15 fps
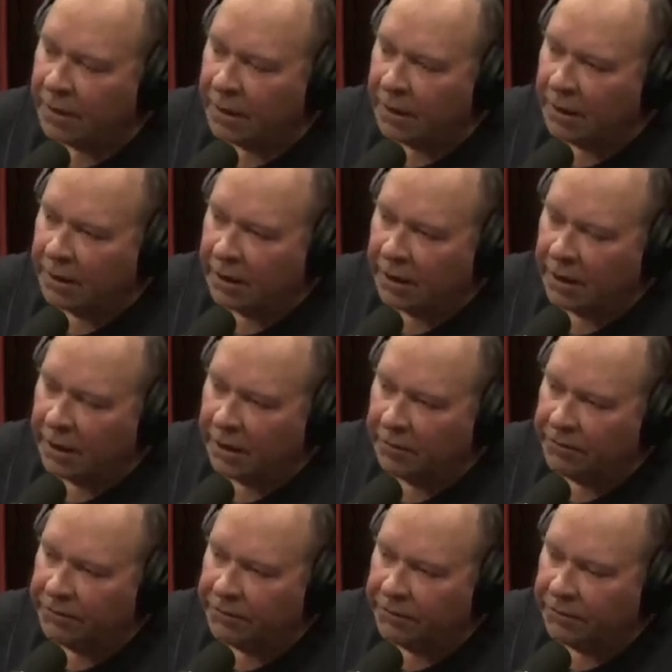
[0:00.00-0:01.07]
And the
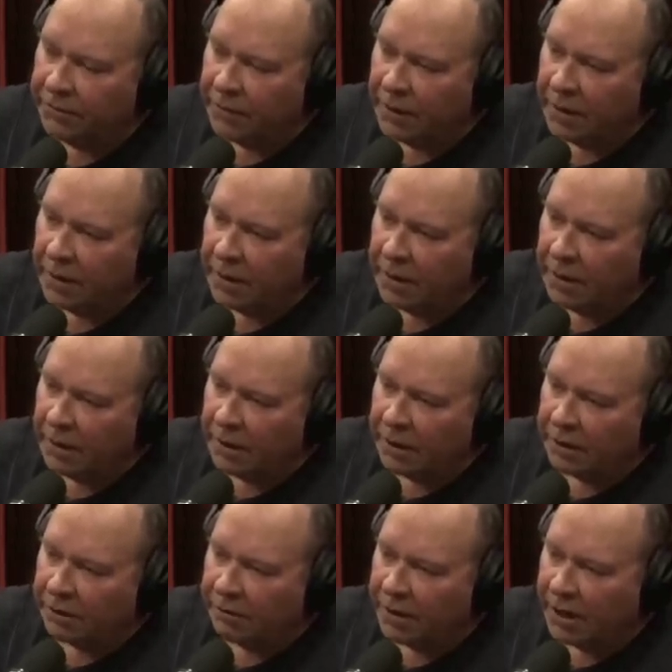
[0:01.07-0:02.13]

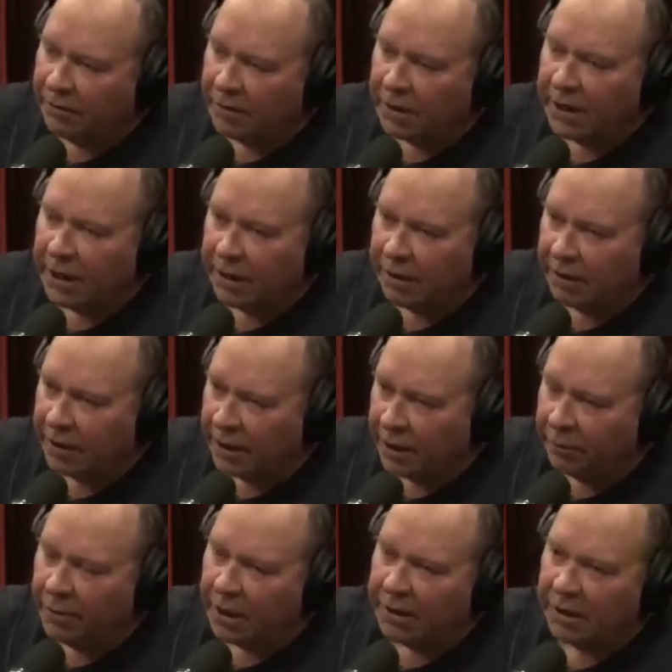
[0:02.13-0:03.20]
gravel layer and the
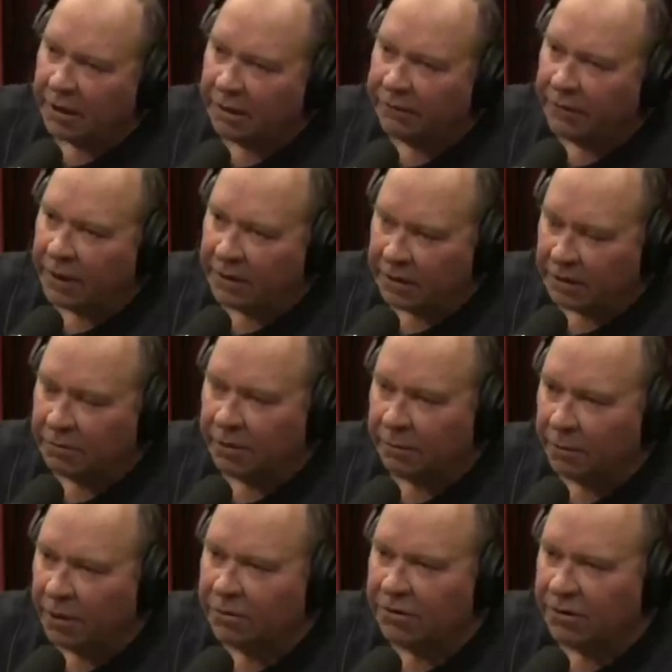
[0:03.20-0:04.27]
muck interface is where
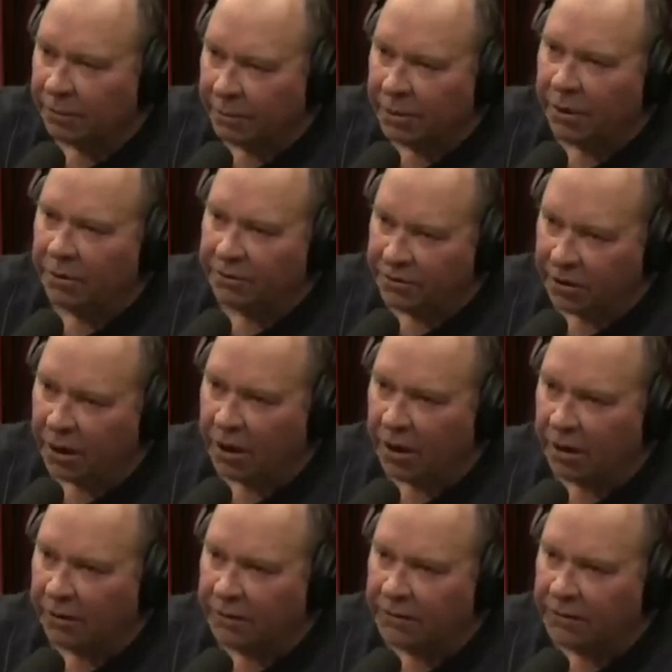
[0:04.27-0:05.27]
most of the bones are.